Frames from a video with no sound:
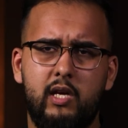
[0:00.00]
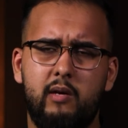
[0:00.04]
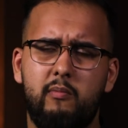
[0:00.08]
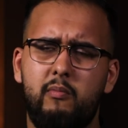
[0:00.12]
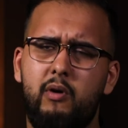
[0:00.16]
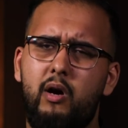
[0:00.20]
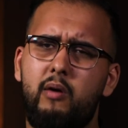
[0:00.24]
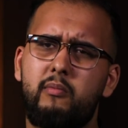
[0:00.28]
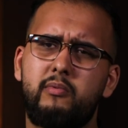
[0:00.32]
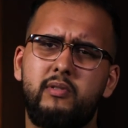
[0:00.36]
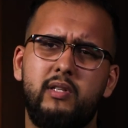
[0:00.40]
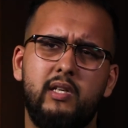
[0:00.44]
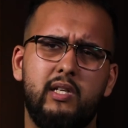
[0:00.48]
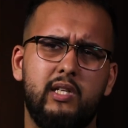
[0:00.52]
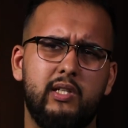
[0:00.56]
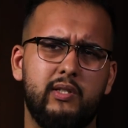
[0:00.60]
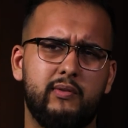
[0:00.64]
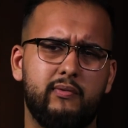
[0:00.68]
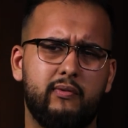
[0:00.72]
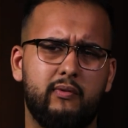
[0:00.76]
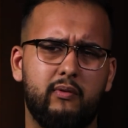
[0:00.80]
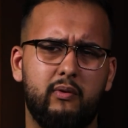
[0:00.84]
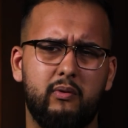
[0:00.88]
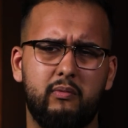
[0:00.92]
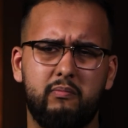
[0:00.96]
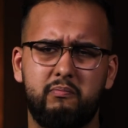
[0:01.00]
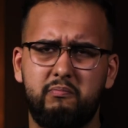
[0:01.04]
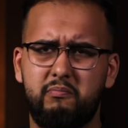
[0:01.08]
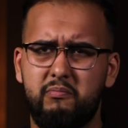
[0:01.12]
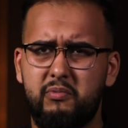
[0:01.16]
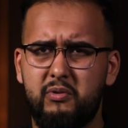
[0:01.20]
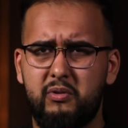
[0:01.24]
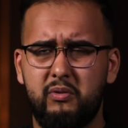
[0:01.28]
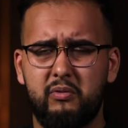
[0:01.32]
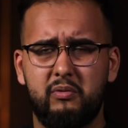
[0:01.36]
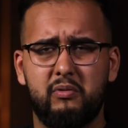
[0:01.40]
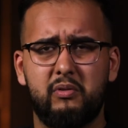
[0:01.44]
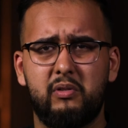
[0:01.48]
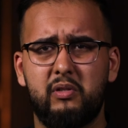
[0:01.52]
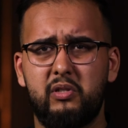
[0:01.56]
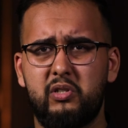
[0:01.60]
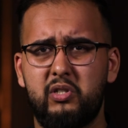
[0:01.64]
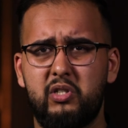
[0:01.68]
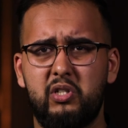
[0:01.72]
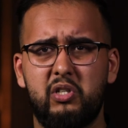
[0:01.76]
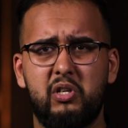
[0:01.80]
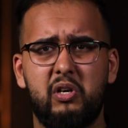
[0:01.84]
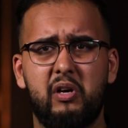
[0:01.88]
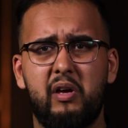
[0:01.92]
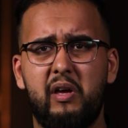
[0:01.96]
Imam Hussein is for Sunni,
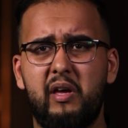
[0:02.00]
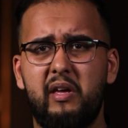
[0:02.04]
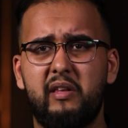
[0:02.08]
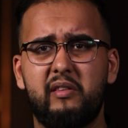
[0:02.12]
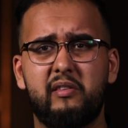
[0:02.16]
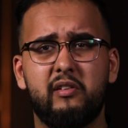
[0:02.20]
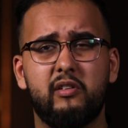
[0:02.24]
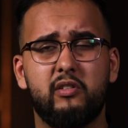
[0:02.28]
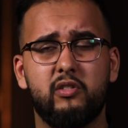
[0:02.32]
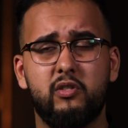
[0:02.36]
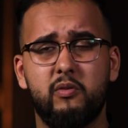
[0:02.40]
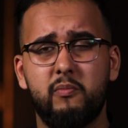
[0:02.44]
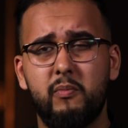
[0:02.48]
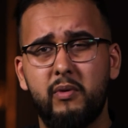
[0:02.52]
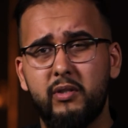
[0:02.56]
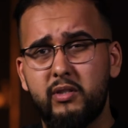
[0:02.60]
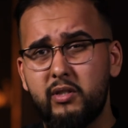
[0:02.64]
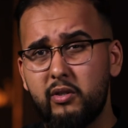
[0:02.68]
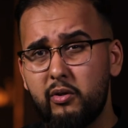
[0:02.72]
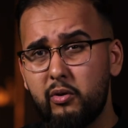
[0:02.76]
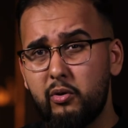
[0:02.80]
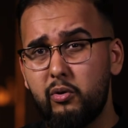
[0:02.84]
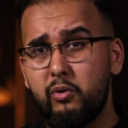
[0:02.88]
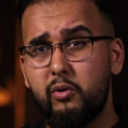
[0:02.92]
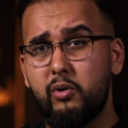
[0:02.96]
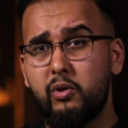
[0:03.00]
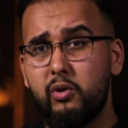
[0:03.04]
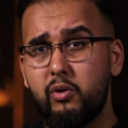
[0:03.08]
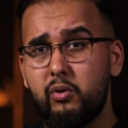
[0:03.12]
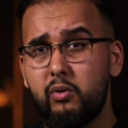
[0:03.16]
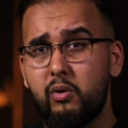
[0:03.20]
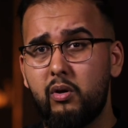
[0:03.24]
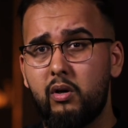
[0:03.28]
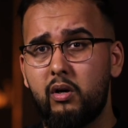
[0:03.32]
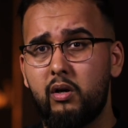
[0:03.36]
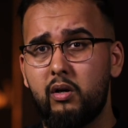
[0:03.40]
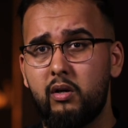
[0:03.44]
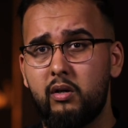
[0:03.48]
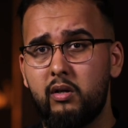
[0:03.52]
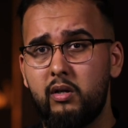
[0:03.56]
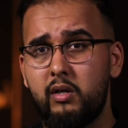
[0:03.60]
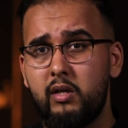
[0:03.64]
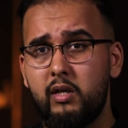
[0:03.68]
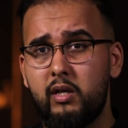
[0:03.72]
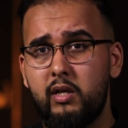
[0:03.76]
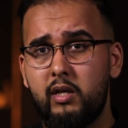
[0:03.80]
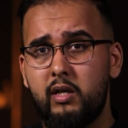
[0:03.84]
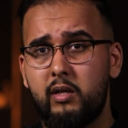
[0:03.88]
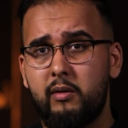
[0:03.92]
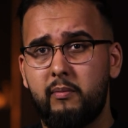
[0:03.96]
Shia, atheists, no matter who you are.
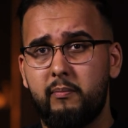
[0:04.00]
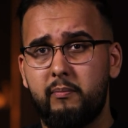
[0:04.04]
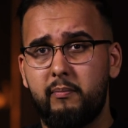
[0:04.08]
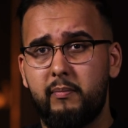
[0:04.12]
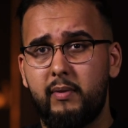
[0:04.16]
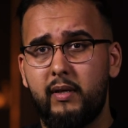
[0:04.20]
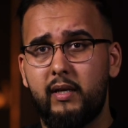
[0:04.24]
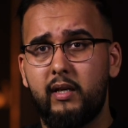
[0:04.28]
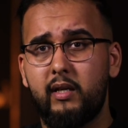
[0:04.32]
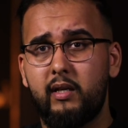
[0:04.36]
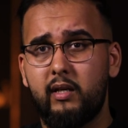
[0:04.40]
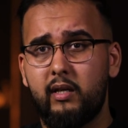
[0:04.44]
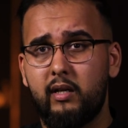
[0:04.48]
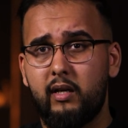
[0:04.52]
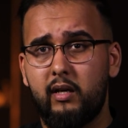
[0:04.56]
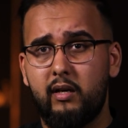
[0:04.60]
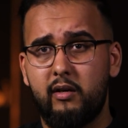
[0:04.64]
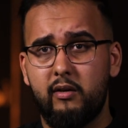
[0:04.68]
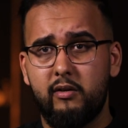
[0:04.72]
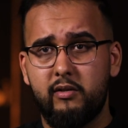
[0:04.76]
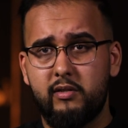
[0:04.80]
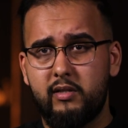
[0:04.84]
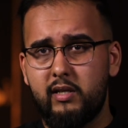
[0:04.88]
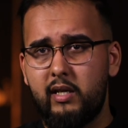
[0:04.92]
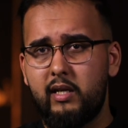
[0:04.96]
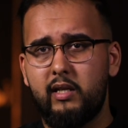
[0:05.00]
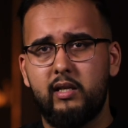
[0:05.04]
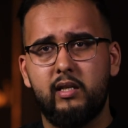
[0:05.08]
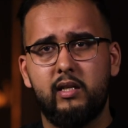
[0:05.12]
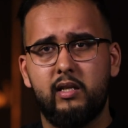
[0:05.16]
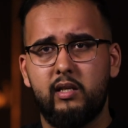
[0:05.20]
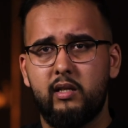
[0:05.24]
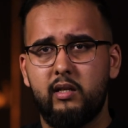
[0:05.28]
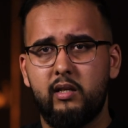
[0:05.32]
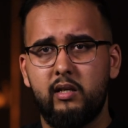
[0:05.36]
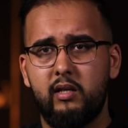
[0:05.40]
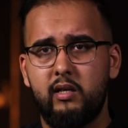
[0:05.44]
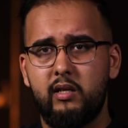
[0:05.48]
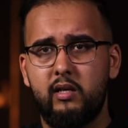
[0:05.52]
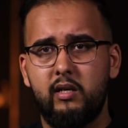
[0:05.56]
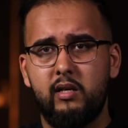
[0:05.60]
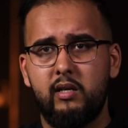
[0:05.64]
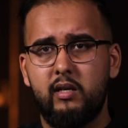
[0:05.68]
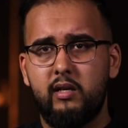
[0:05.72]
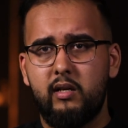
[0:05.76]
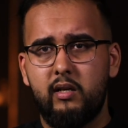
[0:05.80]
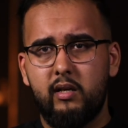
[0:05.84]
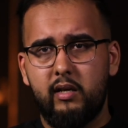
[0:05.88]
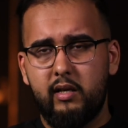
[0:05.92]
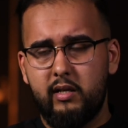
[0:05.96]
Being a Husseini
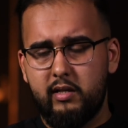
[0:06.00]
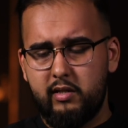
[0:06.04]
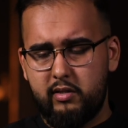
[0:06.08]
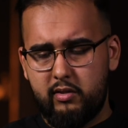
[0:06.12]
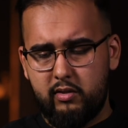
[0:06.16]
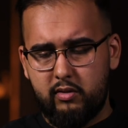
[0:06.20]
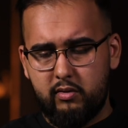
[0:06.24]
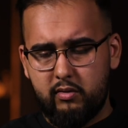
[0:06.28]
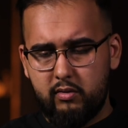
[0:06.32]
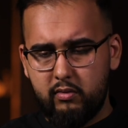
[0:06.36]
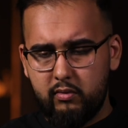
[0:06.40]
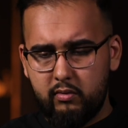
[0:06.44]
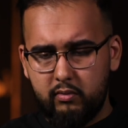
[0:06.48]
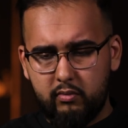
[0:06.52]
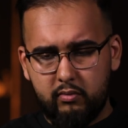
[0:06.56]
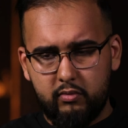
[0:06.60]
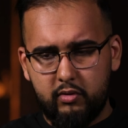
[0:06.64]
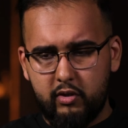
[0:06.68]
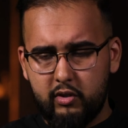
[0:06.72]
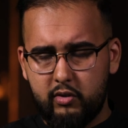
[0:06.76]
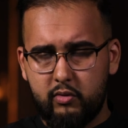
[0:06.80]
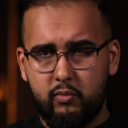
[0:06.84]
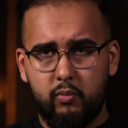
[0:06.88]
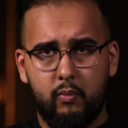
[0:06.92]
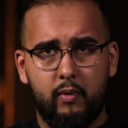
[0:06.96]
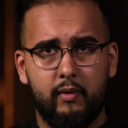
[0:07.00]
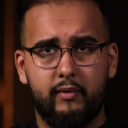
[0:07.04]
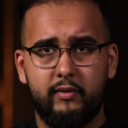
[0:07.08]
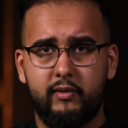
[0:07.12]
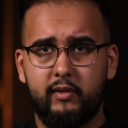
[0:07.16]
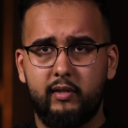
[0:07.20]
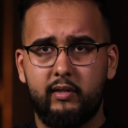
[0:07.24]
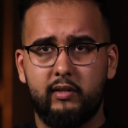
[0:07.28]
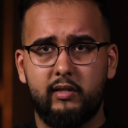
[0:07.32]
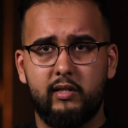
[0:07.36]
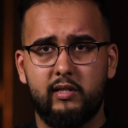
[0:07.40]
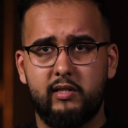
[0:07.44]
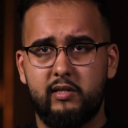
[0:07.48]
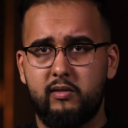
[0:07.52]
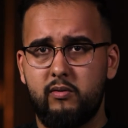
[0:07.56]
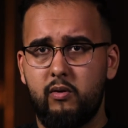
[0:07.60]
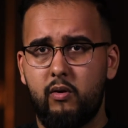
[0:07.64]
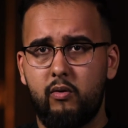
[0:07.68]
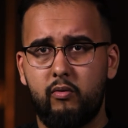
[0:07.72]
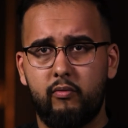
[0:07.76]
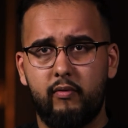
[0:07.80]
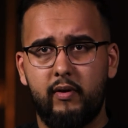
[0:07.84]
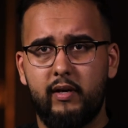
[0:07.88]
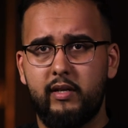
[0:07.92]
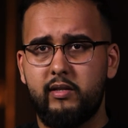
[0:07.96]
is just one thing. There's
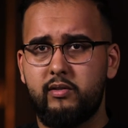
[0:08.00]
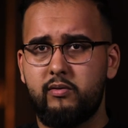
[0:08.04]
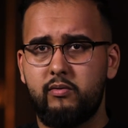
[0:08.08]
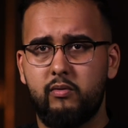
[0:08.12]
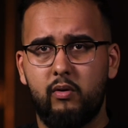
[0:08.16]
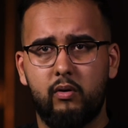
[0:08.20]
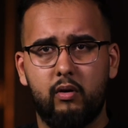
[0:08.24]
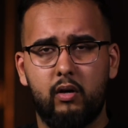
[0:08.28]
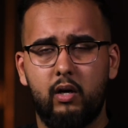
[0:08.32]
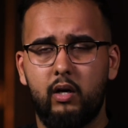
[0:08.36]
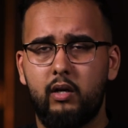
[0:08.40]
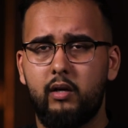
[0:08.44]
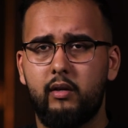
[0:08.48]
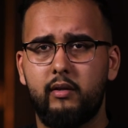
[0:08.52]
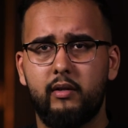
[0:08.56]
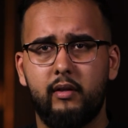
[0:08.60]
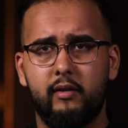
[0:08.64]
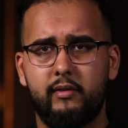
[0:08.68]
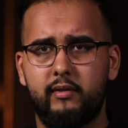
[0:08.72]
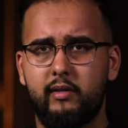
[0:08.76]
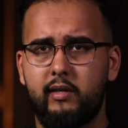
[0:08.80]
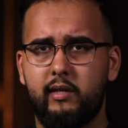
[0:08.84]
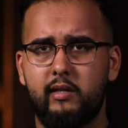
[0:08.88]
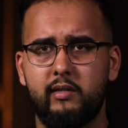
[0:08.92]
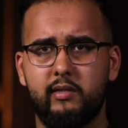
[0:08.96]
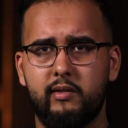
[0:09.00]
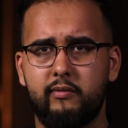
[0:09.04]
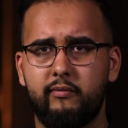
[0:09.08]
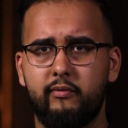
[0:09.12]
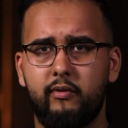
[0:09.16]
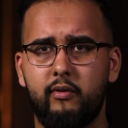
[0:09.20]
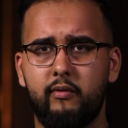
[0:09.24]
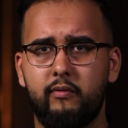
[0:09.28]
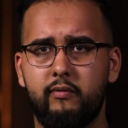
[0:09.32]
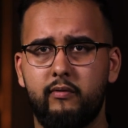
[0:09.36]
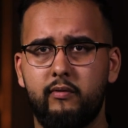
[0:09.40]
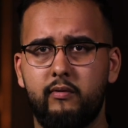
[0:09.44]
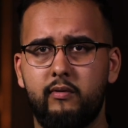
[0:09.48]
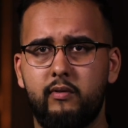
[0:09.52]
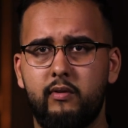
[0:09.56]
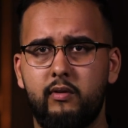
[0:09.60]
no race, no color, nothing is involved.